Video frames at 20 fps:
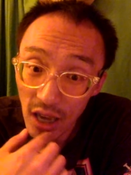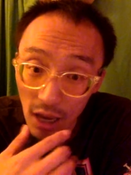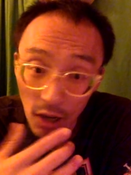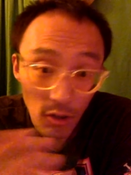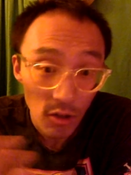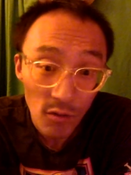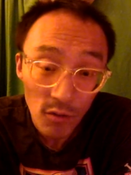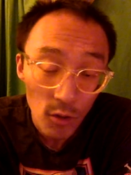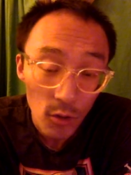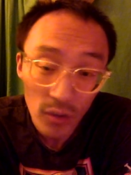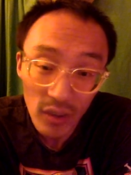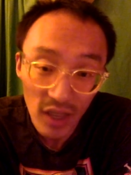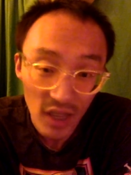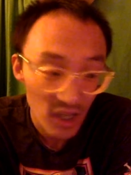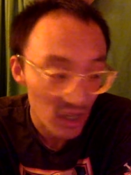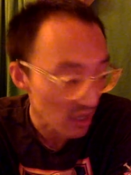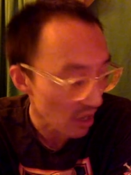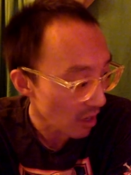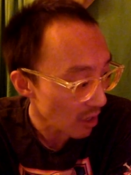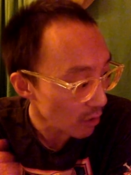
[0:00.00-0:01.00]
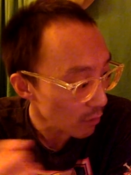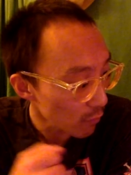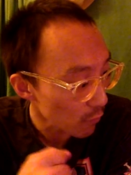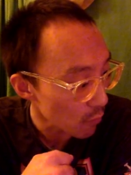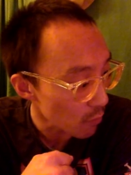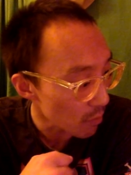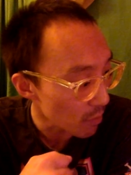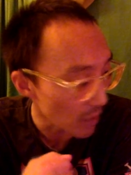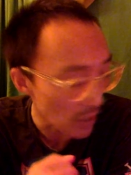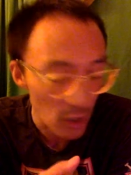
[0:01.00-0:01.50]
I don't even know what that stands
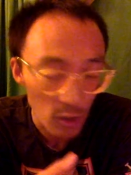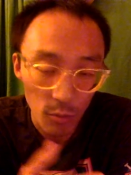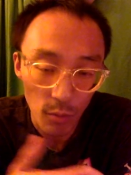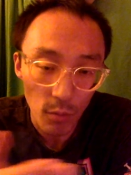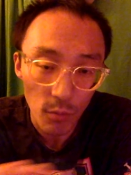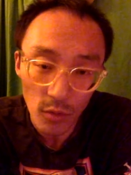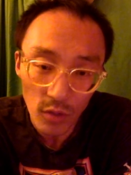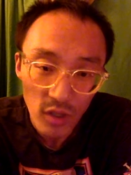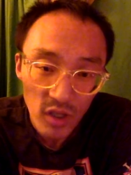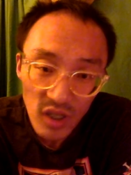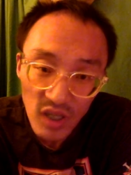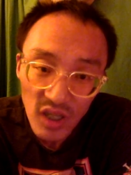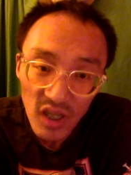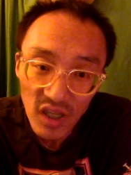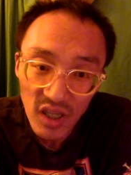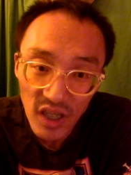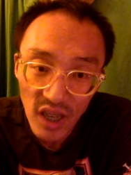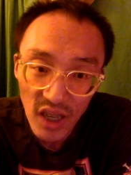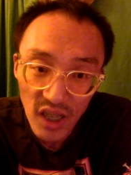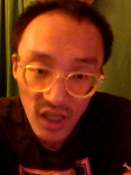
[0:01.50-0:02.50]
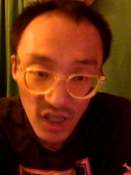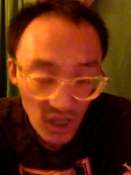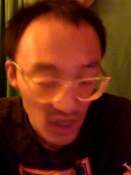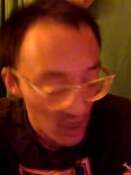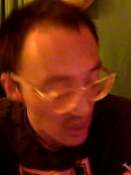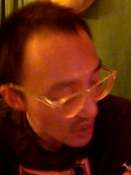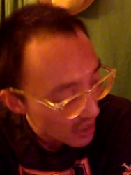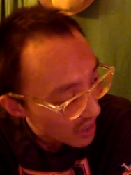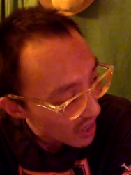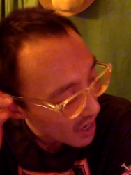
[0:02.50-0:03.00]
for, but I just remember
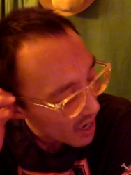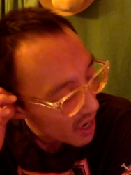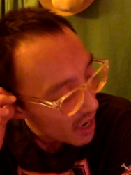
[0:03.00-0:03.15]
CCACC.